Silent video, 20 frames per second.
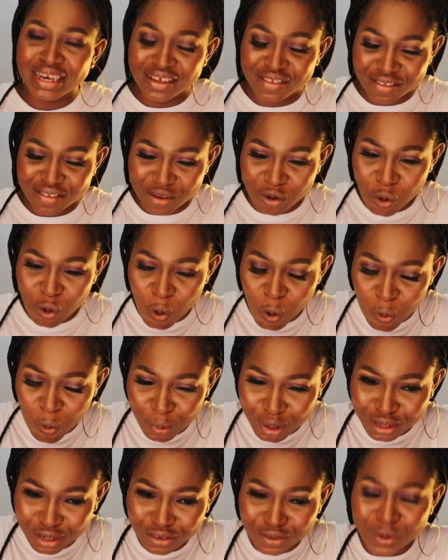is
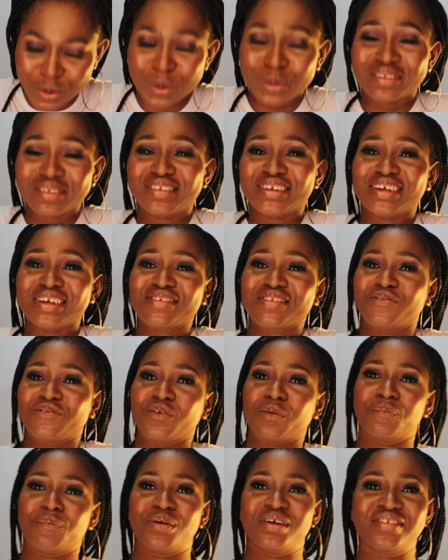coming to contest
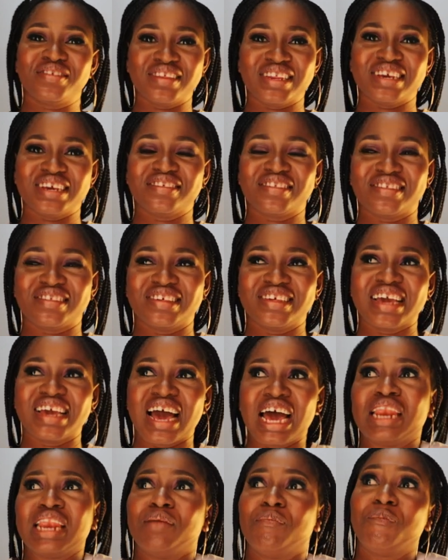for presidency
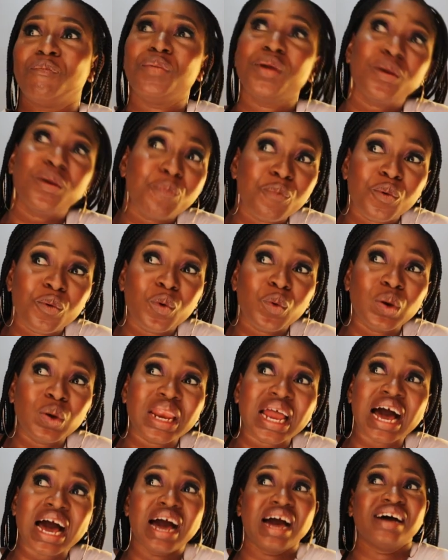and
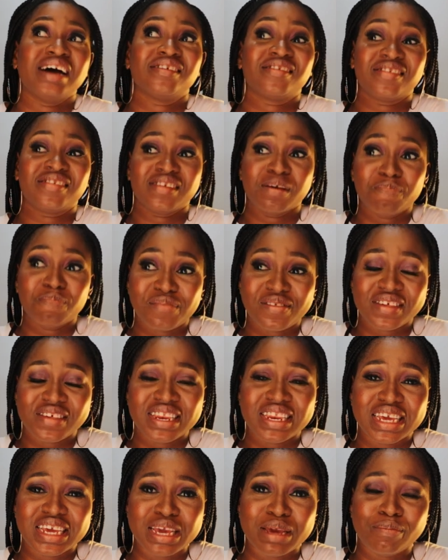people are
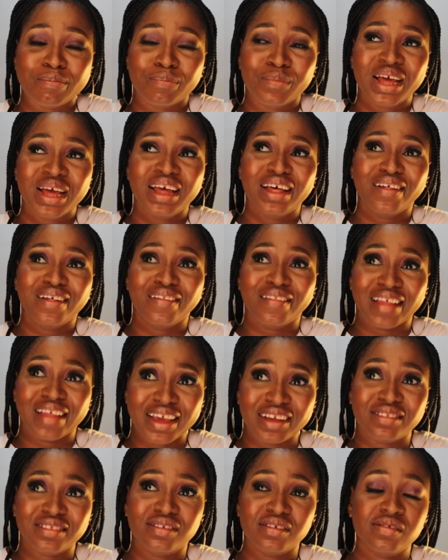accepting him
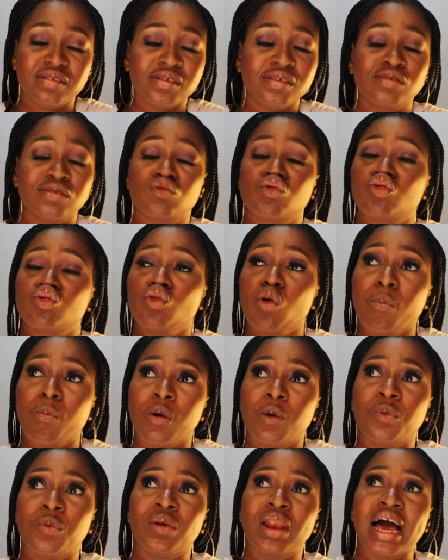like this. is so
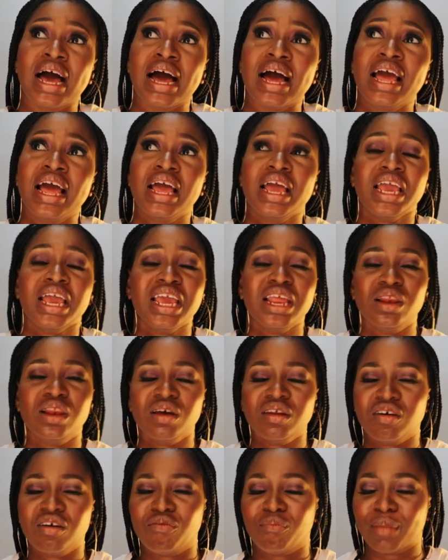popular. A
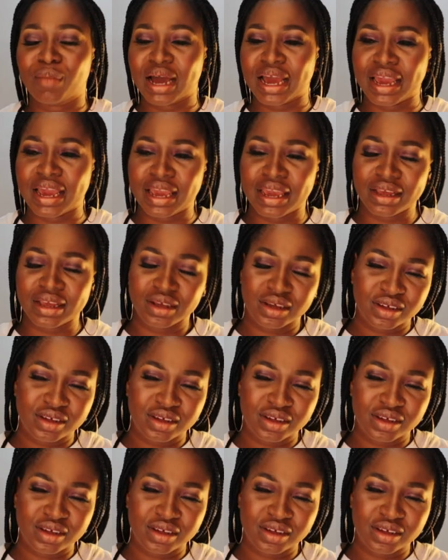lot of my